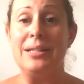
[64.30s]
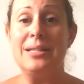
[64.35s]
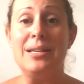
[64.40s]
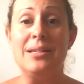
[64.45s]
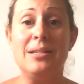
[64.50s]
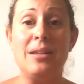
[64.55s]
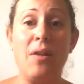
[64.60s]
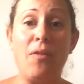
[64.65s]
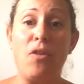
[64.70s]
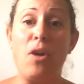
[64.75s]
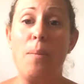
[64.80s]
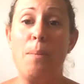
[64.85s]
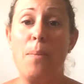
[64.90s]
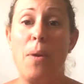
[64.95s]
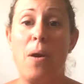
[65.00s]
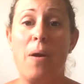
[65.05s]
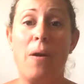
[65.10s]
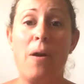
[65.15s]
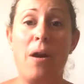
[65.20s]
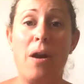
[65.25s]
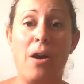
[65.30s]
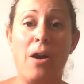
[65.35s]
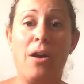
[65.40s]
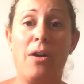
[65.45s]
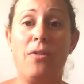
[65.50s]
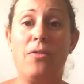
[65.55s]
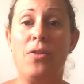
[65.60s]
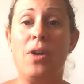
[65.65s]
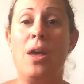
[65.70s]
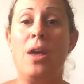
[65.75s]
a different part
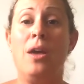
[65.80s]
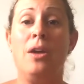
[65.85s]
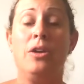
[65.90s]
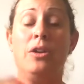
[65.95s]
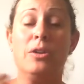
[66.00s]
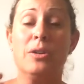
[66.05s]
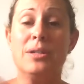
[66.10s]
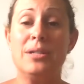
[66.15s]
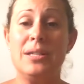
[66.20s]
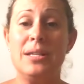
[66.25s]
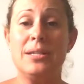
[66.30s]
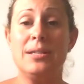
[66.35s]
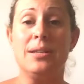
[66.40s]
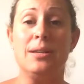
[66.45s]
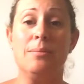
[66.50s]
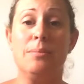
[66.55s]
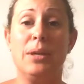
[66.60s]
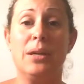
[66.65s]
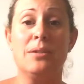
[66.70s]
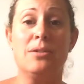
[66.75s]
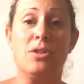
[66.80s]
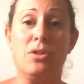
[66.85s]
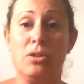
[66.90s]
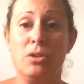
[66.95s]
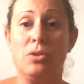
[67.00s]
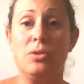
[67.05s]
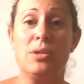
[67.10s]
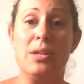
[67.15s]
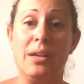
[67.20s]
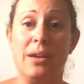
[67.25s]
of your system because you're
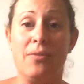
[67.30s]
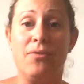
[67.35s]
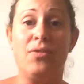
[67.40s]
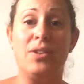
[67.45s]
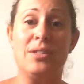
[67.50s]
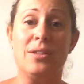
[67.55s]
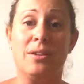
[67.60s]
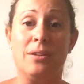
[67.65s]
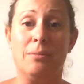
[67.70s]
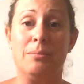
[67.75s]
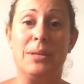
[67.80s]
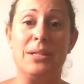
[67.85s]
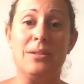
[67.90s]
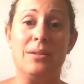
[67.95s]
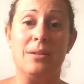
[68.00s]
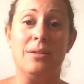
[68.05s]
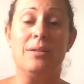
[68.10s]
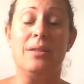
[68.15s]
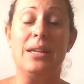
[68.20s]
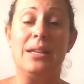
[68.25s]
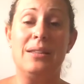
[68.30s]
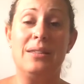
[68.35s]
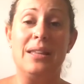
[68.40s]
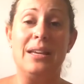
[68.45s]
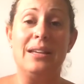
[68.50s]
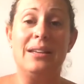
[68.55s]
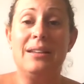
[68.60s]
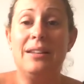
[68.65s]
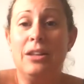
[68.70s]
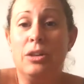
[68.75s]
using a physical muscle
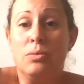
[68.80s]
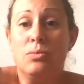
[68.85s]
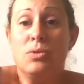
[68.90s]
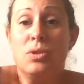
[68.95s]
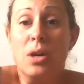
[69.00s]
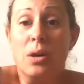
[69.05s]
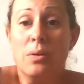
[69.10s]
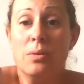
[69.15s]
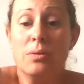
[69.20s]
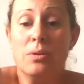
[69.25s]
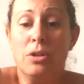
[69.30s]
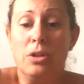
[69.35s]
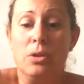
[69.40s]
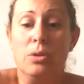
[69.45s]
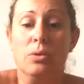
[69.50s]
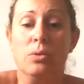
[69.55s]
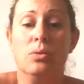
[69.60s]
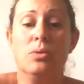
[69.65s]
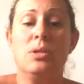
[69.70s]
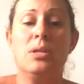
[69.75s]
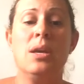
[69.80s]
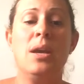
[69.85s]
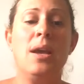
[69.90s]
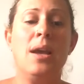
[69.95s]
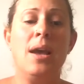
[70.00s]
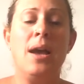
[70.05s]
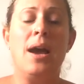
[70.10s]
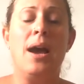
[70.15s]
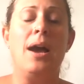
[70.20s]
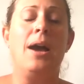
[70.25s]
that you don't use
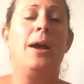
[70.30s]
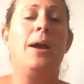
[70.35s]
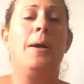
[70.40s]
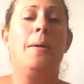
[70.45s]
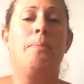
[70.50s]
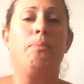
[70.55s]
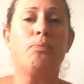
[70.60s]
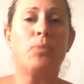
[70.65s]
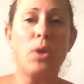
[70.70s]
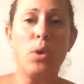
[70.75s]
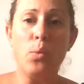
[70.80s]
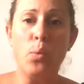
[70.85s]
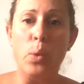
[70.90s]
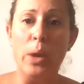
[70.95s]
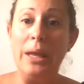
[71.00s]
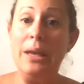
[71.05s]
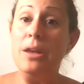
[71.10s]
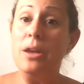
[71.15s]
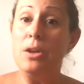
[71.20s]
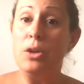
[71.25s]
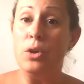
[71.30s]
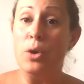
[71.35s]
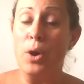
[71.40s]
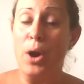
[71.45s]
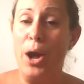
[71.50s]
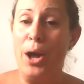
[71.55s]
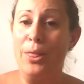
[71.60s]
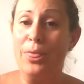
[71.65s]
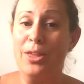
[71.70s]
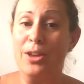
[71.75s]
when you're
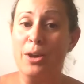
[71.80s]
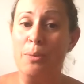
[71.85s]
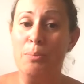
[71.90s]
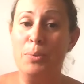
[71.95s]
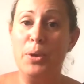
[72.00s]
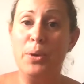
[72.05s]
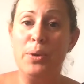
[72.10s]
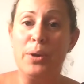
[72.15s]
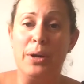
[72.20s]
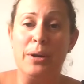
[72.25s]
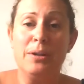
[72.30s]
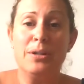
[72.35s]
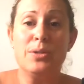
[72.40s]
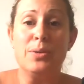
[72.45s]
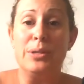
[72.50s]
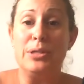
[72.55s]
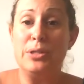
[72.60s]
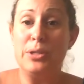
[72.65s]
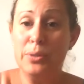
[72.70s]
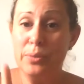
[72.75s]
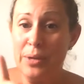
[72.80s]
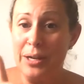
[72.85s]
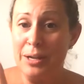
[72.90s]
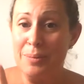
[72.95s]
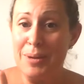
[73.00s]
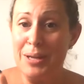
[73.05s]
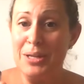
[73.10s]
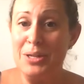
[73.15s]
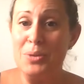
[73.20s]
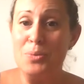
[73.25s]
on the computer. So I do
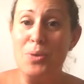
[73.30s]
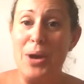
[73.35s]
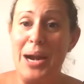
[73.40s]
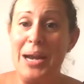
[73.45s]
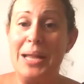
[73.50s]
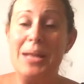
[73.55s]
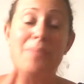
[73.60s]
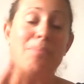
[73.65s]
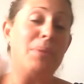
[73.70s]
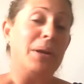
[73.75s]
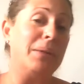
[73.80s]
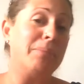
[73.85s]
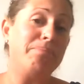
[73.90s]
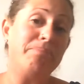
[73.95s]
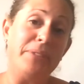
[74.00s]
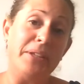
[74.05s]
recommend you write it, but